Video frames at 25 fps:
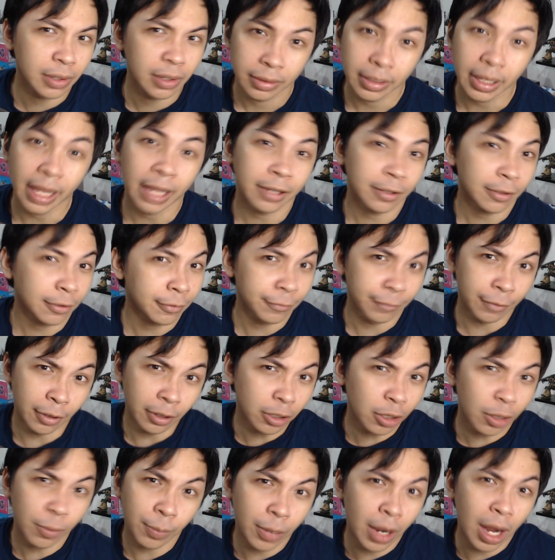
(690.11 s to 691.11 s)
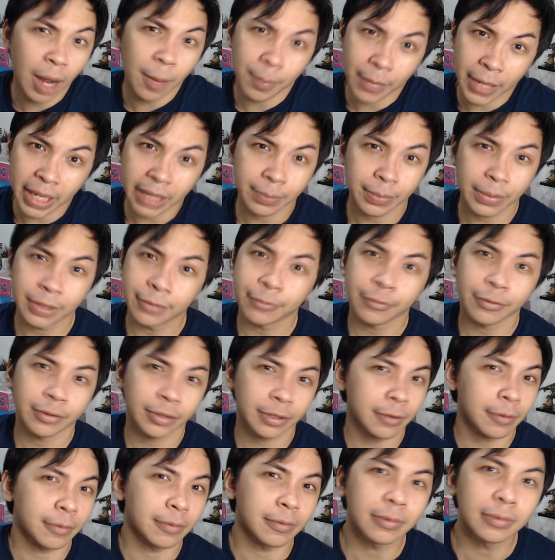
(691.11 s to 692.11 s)
then Funko Pop might be for
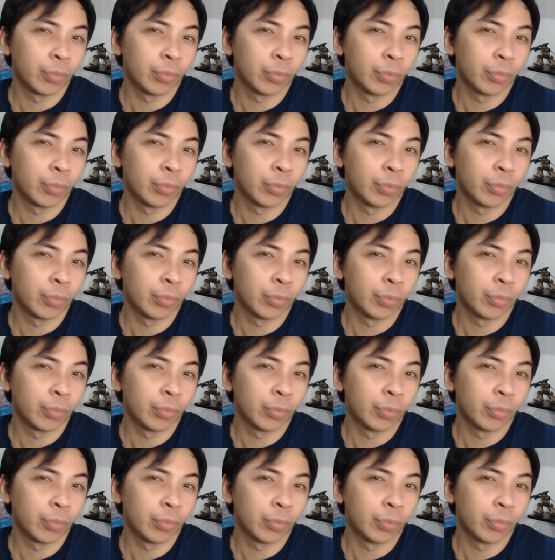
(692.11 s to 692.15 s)
you.